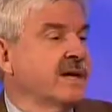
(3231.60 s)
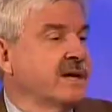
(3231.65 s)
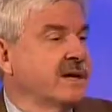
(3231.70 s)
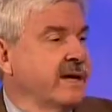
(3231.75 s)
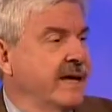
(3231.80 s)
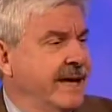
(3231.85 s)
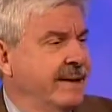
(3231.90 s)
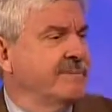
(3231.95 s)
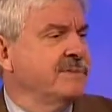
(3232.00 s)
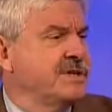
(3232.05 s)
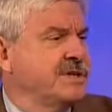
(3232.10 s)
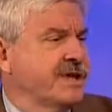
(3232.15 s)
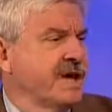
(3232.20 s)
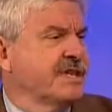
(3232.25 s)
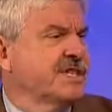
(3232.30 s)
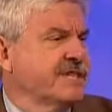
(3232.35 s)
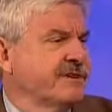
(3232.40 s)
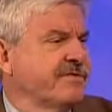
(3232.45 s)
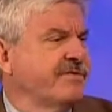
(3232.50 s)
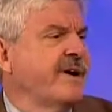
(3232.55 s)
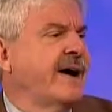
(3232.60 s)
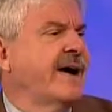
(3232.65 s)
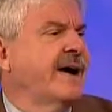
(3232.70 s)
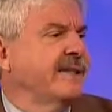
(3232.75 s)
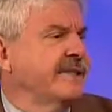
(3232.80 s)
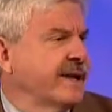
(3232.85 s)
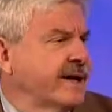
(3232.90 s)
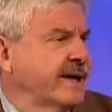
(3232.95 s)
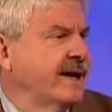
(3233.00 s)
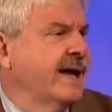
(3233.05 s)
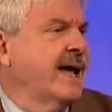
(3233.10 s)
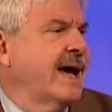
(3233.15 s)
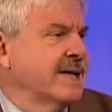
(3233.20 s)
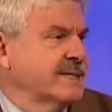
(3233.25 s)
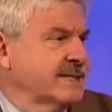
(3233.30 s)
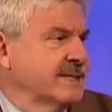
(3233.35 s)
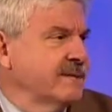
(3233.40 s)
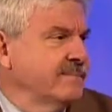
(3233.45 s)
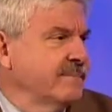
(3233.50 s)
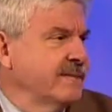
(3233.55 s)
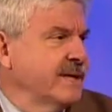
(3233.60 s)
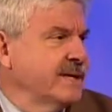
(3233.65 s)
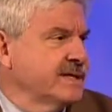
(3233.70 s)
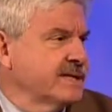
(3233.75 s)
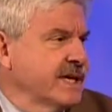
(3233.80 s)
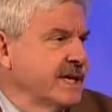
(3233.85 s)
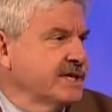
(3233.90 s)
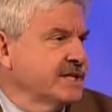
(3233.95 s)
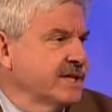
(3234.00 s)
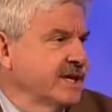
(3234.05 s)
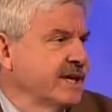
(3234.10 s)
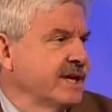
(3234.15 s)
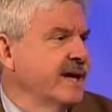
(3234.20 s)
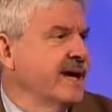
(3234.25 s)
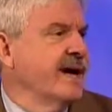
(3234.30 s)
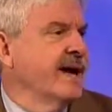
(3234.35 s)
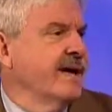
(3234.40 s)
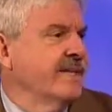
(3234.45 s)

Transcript: him justifying the closet, essentially.